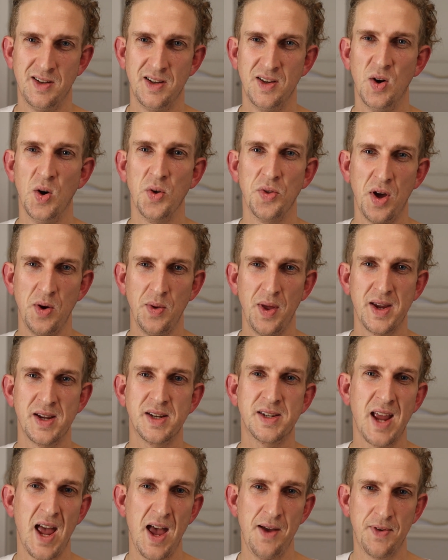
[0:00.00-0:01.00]
Although that
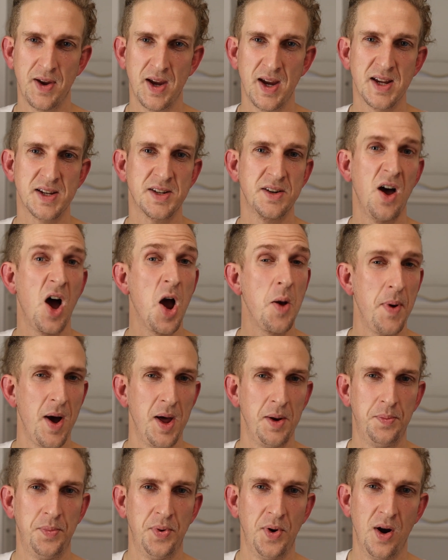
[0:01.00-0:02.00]
is heavy as an
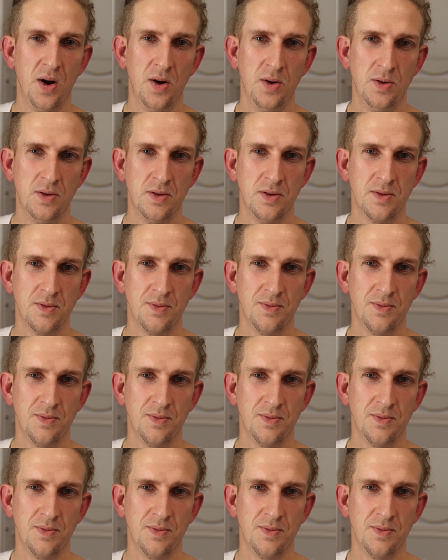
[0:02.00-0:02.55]
iPad Pro,